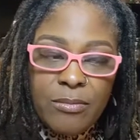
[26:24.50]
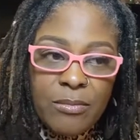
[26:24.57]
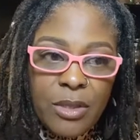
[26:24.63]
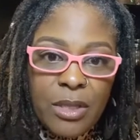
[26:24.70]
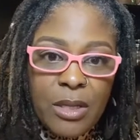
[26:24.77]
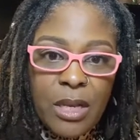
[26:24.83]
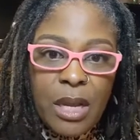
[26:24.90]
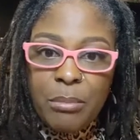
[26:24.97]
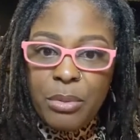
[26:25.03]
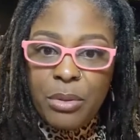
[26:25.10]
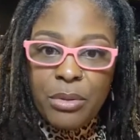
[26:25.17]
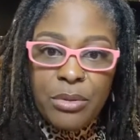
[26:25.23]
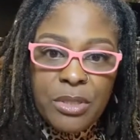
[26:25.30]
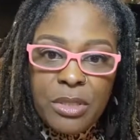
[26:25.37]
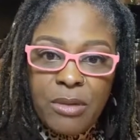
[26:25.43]
the
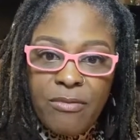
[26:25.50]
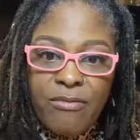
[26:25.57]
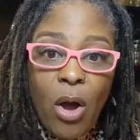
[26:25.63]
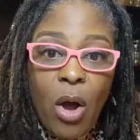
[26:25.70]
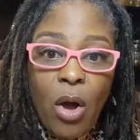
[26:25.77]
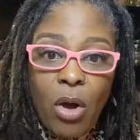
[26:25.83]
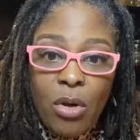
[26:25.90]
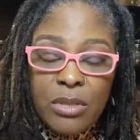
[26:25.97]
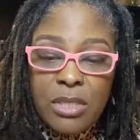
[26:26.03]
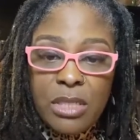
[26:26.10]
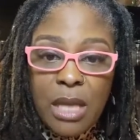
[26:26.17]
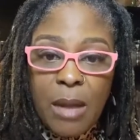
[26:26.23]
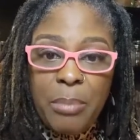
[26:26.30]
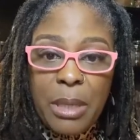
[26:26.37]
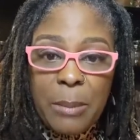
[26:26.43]
numbers fall.
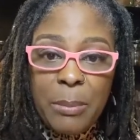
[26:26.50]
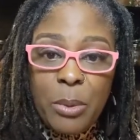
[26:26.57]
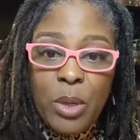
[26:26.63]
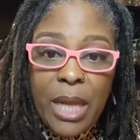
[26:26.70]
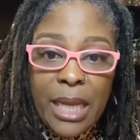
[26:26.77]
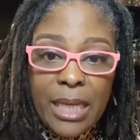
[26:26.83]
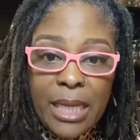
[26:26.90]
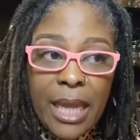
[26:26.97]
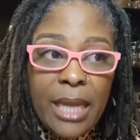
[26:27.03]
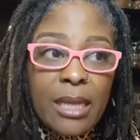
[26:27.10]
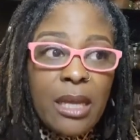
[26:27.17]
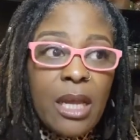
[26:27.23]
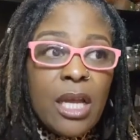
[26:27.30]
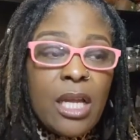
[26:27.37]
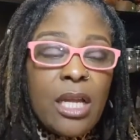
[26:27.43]
Some people can get
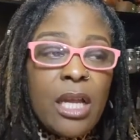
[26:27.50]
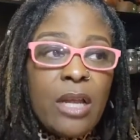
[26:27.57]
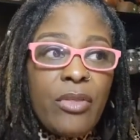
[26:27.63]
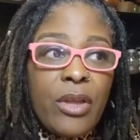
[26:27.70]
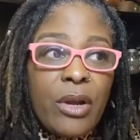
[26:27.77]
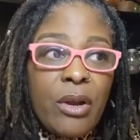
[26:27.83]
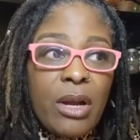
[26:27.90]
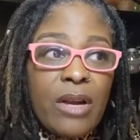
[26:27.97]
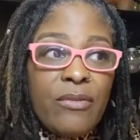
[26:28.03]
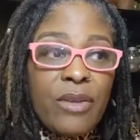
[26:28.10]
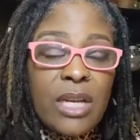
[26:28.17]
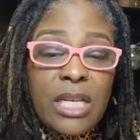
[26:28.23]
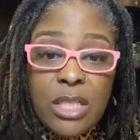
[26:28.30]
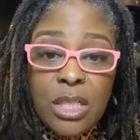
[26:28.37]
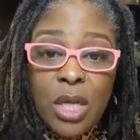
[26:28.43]
their
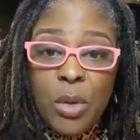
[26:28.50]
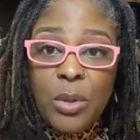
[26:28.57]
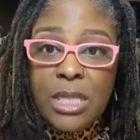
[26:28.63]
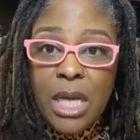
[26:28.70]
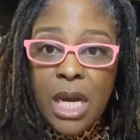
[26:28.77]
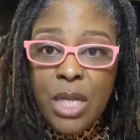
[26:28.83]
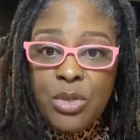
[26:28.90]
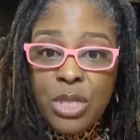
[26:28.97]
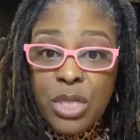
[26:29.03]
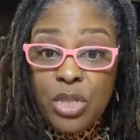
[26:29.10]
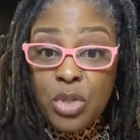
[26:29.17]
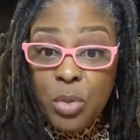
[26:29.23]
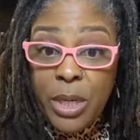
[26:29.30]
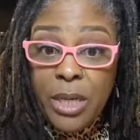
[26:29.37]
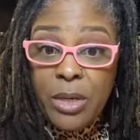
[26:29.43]
oven as low as
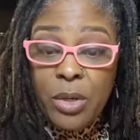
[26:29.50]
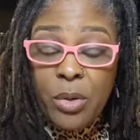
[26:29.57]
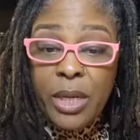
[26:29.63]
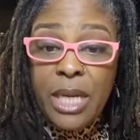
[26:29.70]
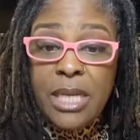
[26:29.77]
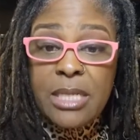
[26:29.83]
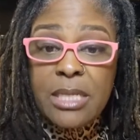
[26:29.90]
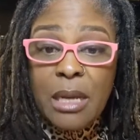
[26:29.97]
120 degrees.